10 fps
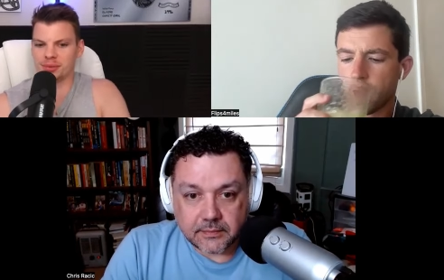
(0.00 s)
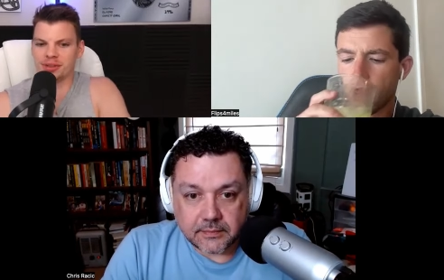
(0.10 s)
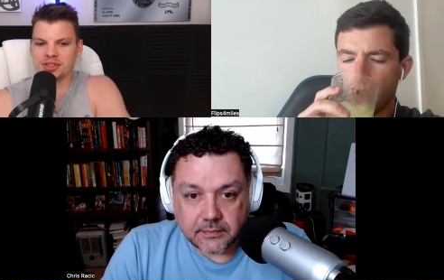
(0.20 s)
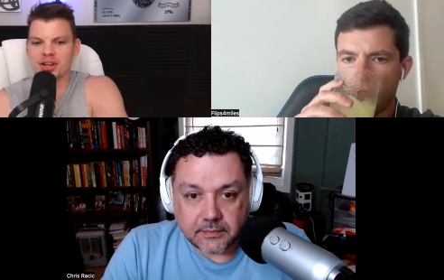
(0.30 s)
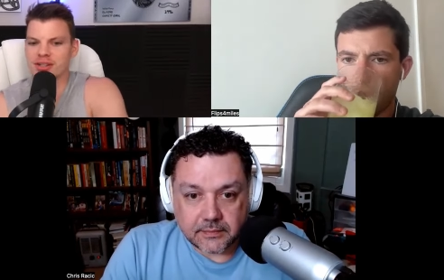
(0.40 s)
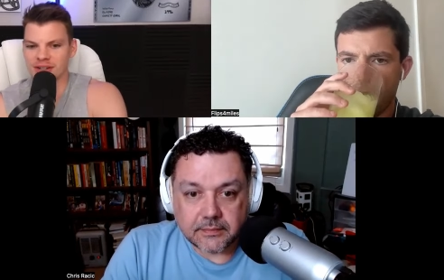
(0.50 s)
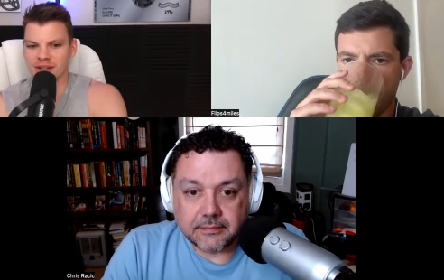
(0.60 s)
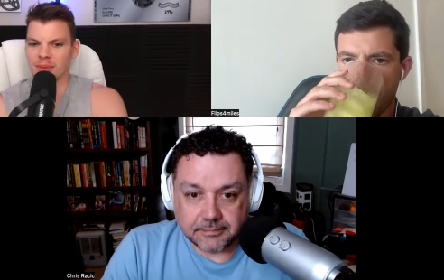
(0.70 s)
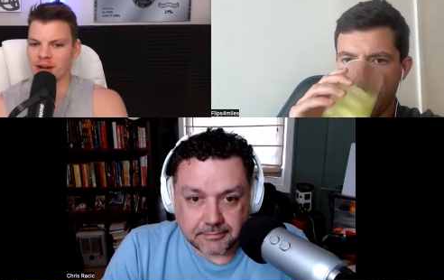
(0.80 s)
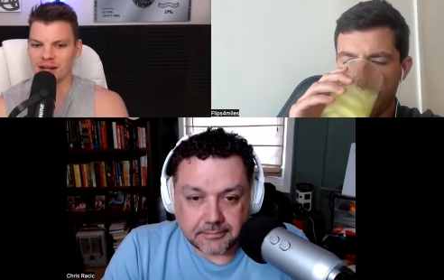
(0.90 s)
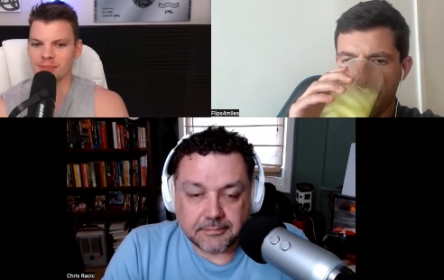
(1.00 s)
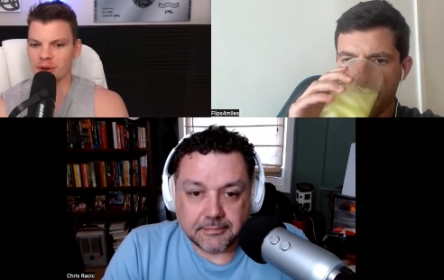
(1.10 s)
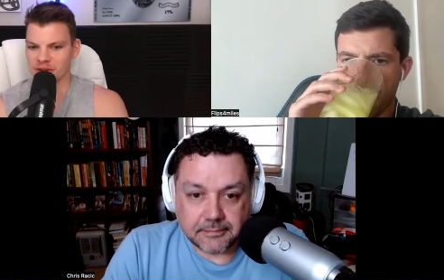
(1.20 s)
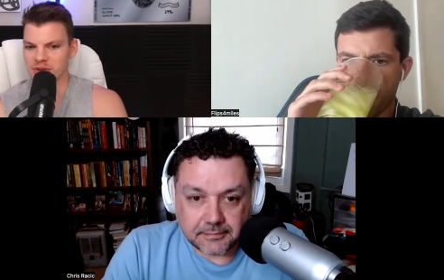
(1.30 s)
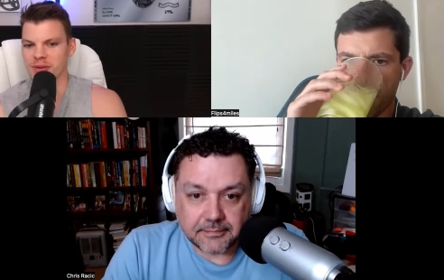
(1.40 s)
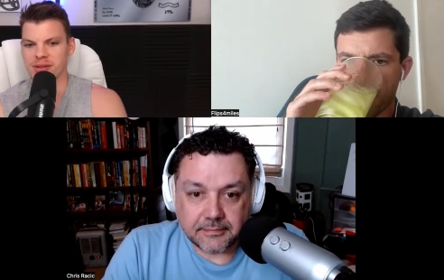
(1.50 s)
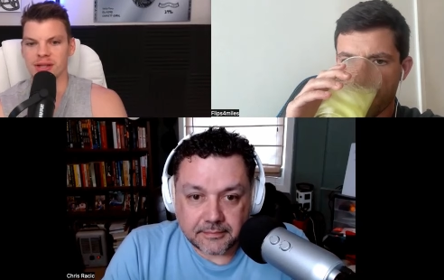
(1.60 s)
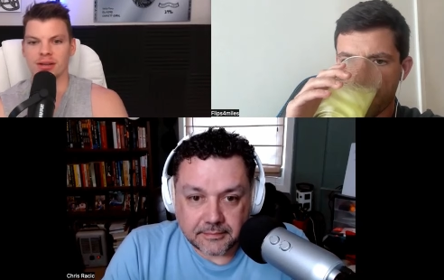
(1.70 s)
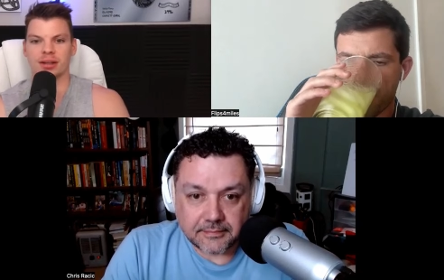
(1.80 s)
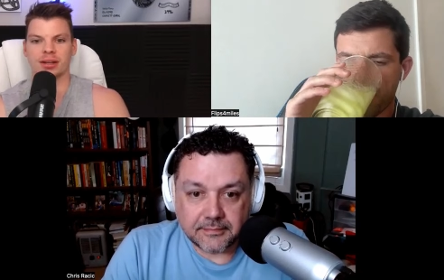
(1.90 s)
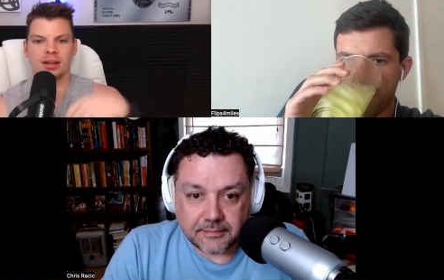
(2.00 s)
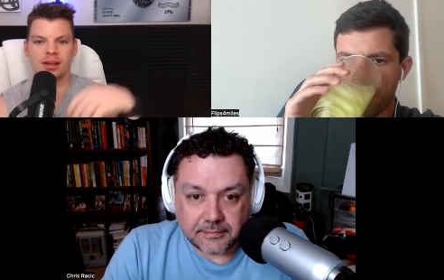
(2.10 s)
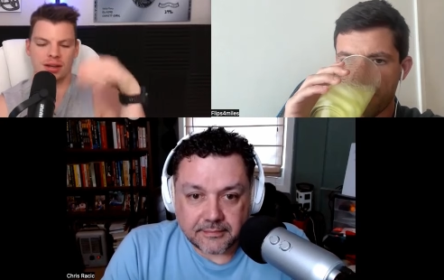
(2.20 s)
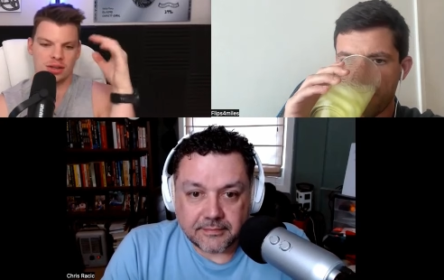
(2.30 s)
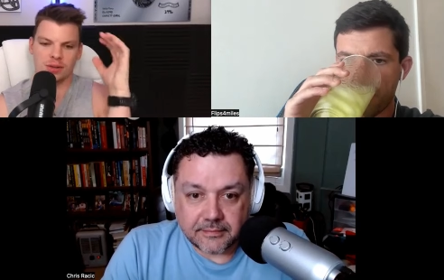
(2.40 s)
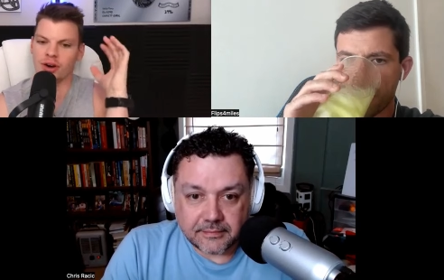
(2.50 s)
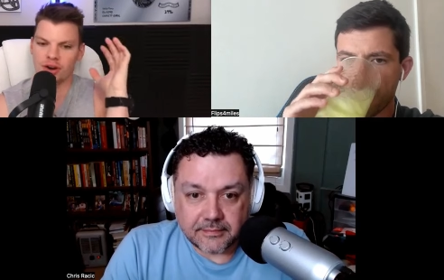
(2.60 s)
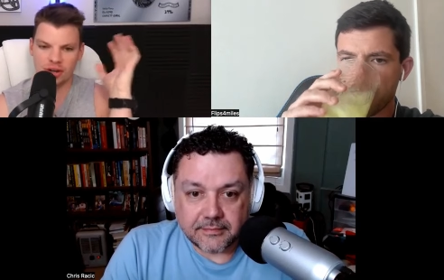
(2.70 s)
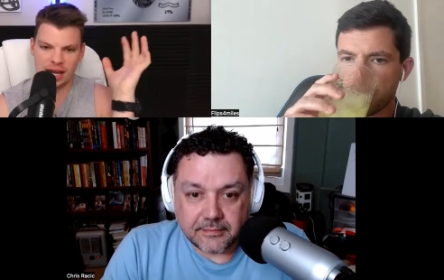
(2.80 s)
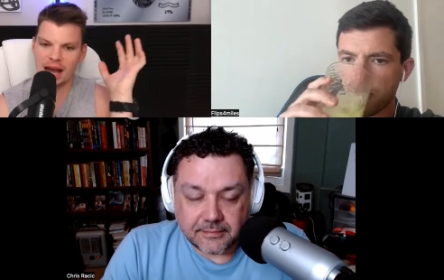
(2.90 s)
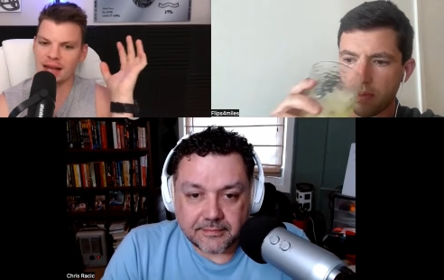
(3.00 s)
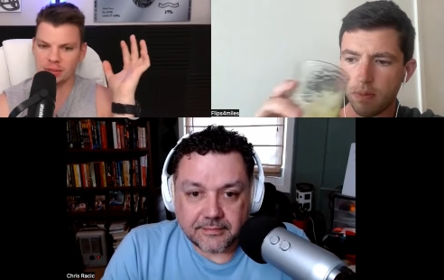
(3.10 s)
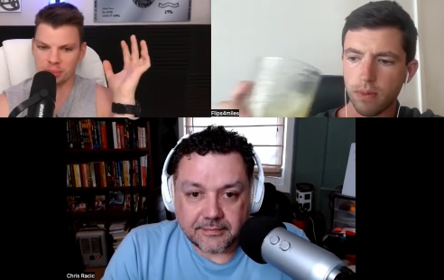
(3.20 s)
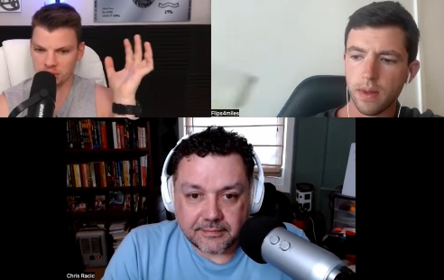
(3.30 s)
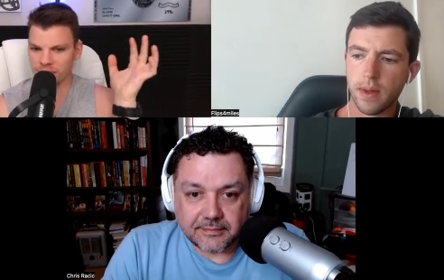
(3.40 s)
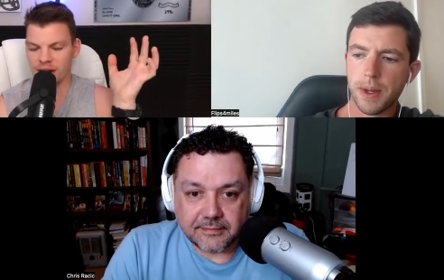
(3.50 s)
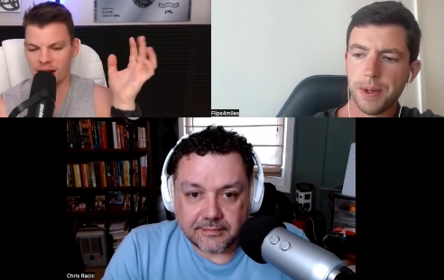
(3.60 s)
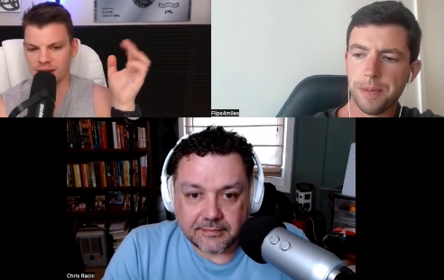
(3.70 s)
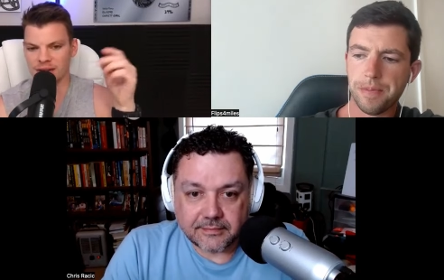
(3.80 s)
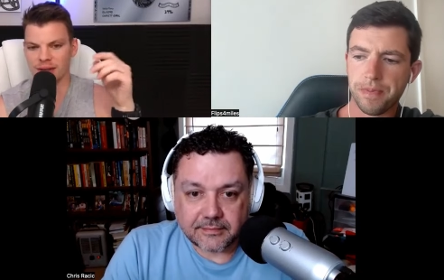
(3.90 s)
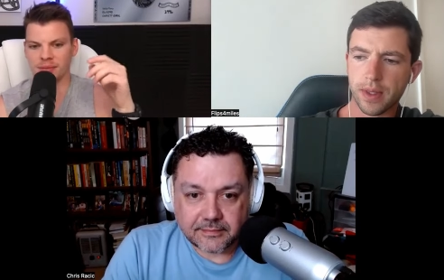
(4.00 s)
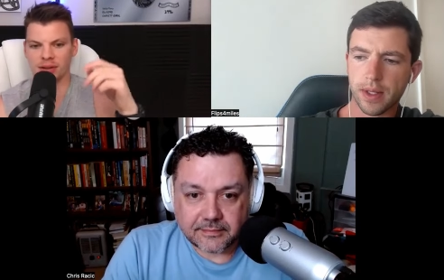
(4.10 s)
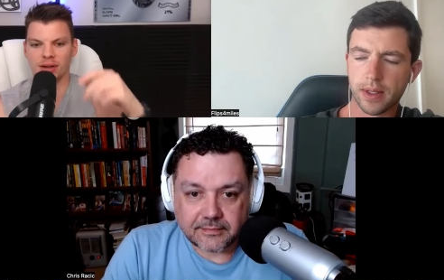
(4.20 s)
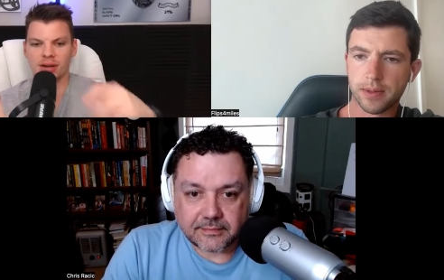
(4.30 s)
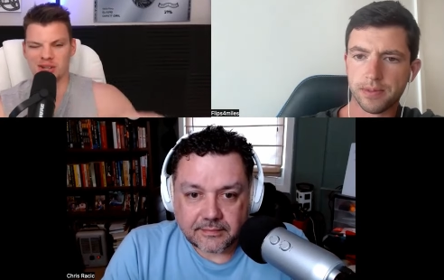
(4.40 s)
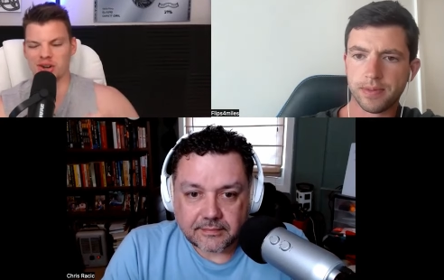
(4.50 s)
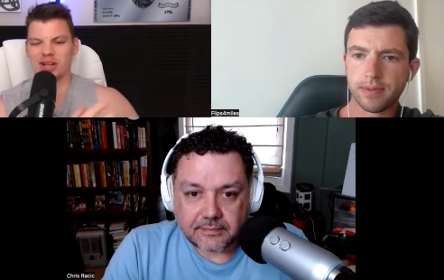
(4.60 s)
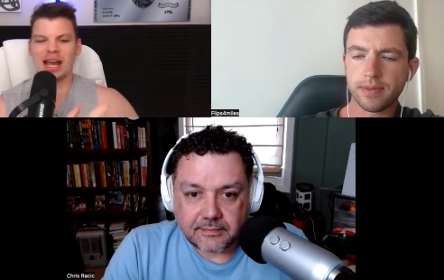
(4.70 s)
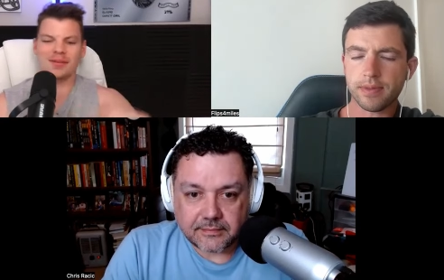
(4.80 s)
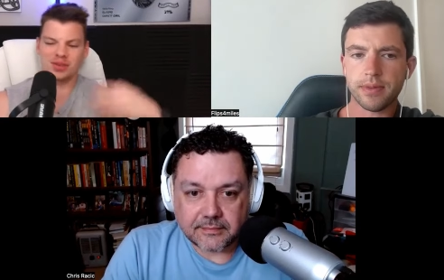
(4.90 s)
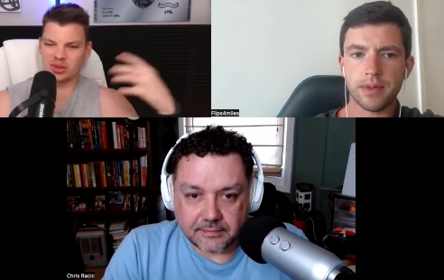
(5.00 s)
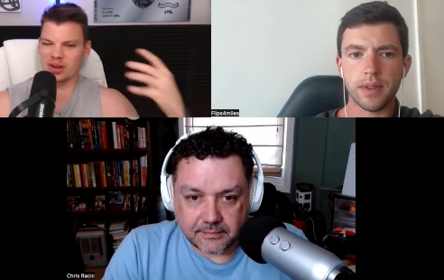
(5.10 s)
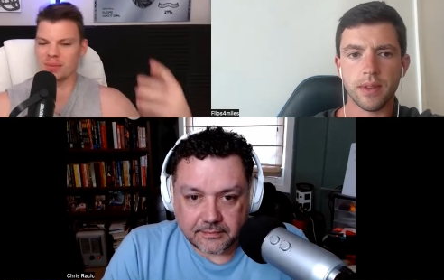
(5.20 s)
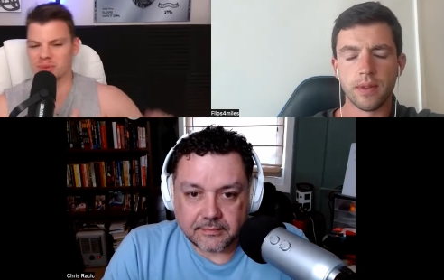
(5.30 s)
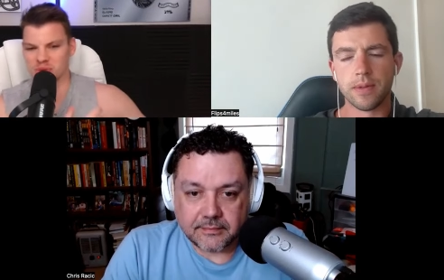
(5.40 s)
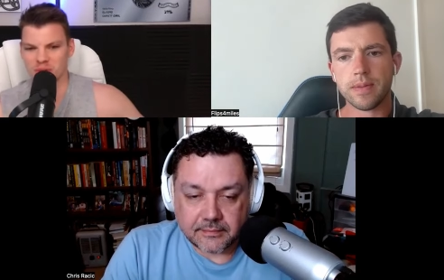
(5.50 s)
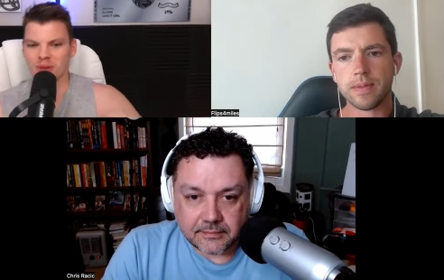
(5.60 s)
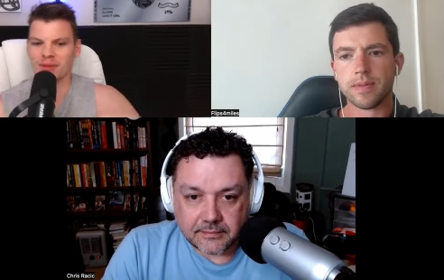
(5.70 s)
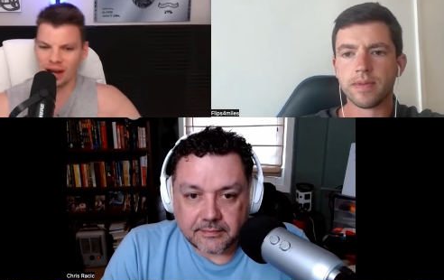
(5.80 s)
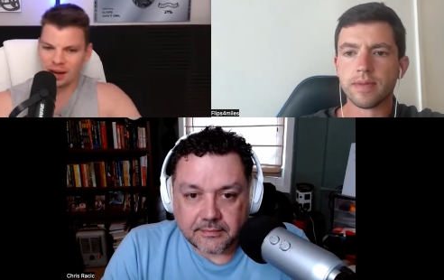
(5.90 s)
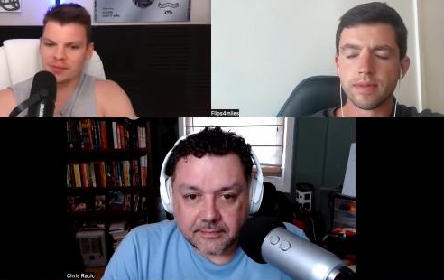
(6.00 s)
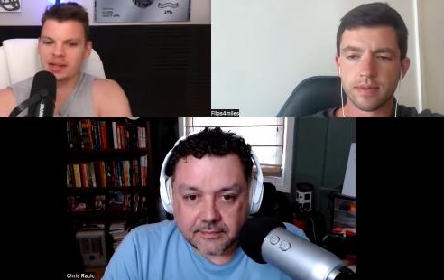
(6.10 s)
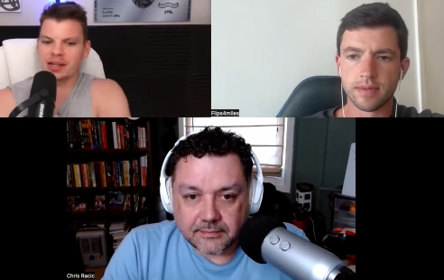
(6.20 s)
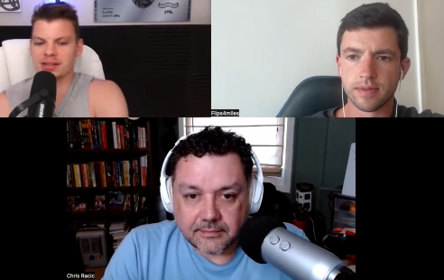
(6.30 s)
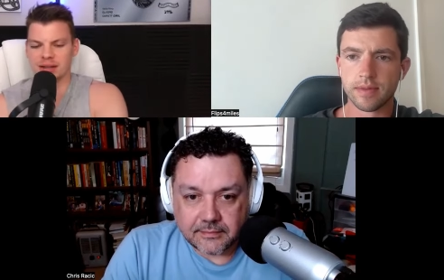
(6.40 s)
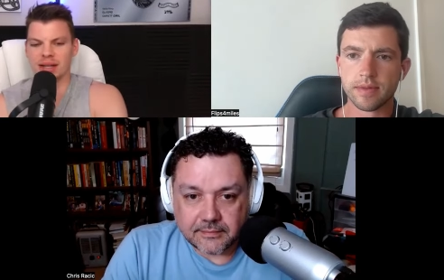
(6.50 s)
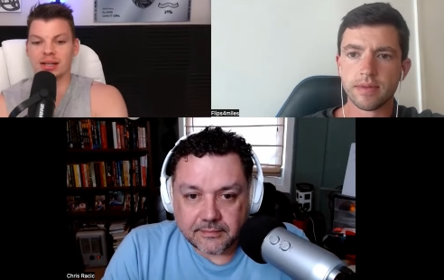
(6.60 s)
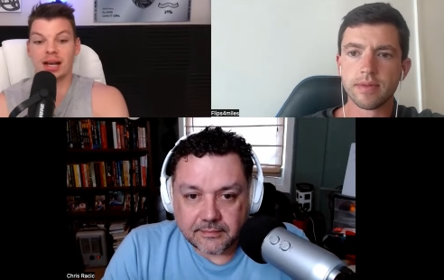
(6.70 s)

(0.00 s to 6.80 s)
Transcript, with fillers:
Speaker 1: We're just starting to kind of punch the ceiling. You've already had the proof of concept. You already have some sort of confidence in, in